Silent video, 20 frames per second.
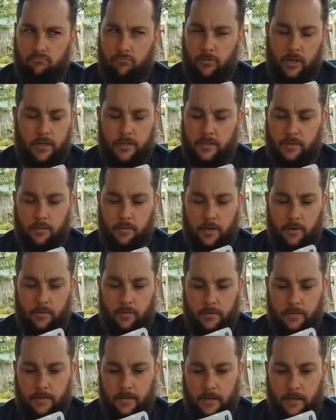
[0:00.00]
I don't see why you
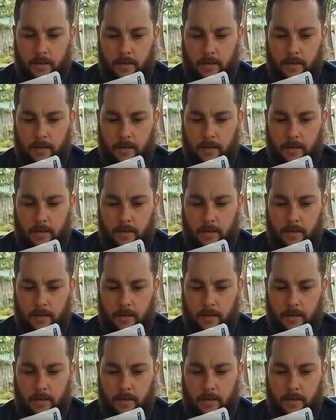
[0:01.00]
couldn't.